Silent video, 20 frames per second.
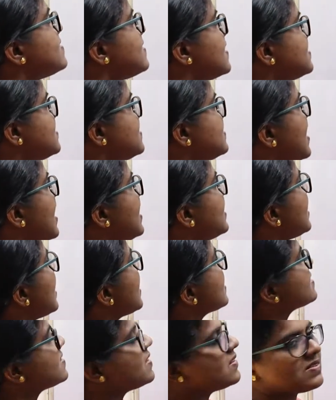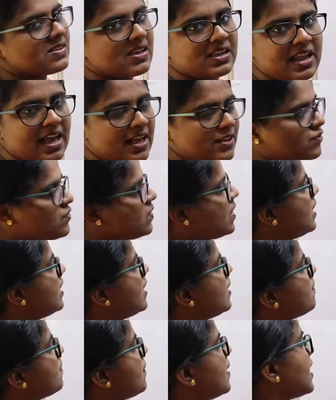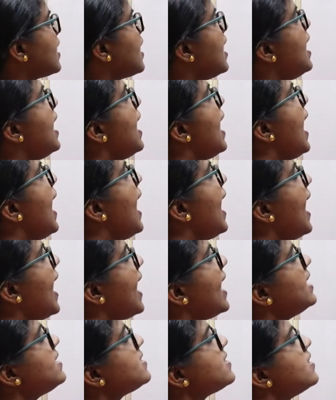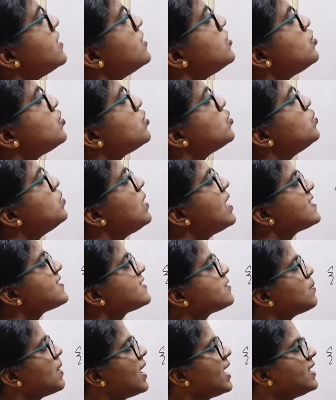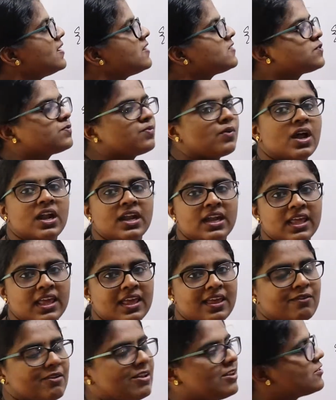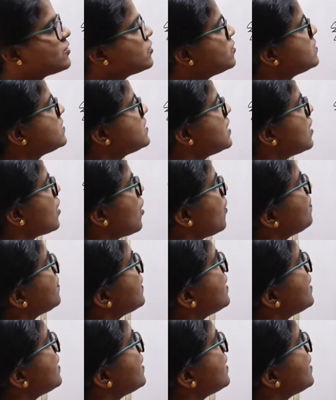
such that x is a natural number and 2x minus 1 equals to 0.